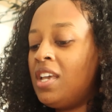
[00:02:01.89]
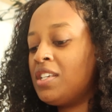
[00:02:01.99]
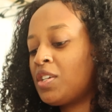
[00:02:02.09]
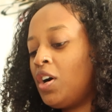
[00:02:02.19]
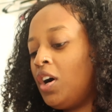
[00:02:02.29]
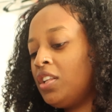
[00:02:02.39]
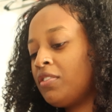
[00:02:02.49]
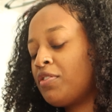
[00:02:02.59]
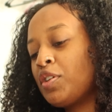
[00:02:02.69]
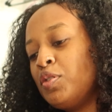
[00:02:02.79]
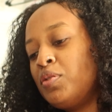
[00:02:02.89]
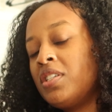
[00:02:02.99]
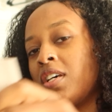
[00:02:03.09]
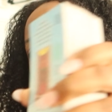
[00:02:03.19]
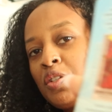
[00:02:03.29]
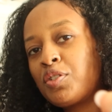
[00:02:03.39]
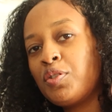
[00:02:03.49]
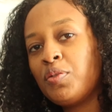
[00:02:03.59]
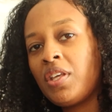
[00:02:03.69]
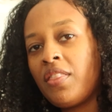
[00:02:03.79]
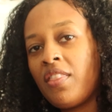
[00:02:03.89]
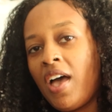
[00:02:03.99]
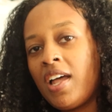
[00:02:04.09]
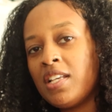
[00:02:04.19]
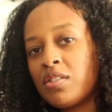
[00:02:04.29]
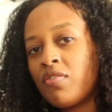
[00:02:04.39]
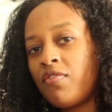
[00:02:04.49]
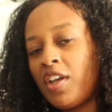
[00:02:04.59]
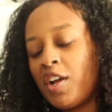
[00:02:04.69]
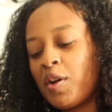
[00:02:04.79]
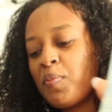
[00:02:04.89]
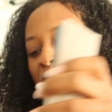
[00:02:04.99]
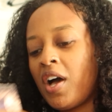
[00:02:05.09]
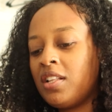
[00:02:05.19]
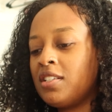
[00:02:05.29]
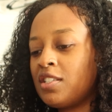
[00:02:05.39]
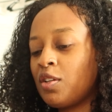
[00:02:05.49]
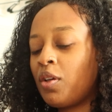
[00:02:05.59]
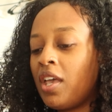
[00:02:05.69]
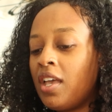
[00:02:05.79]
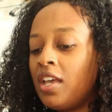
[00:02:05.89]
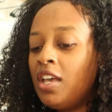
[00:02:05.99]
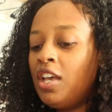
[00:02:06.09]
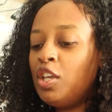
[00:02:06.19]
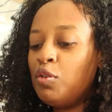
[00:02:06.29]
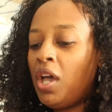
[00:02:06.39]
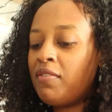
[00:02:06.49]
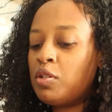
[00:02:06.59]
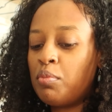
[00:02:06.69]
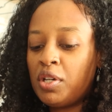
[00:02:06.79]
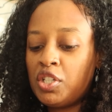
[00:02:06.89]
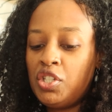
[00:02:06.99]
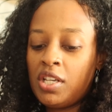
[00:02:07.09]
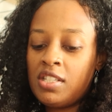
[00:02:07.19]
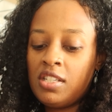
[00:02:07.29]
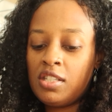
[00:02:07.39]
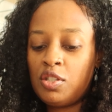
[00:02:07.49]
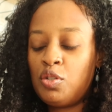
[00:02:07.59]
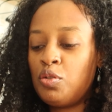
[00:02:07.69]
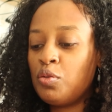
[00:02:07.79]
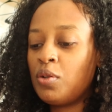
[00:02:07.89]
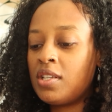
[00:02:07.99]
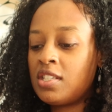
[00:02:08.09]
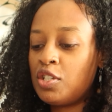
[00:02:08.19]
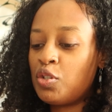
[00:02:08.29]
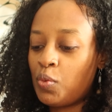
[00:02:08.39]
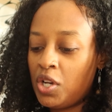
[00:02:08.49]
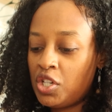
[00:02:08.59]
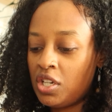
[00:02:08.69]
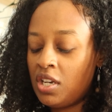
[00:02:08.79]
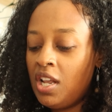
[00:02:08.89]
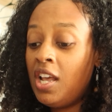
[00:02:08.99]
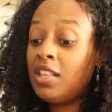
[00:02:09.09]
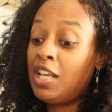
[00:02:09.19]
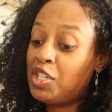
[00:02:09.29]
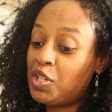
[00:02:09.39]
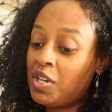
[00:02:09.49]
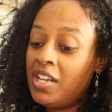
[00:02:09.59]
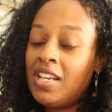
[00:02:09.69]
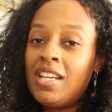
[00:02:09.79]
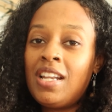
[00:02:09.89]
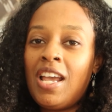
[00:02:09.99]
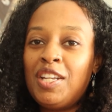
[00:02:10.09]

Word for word: is calling for you to tell the truth, and that is fair and balanced. Okay, you have to bring justice to a situation that you're in,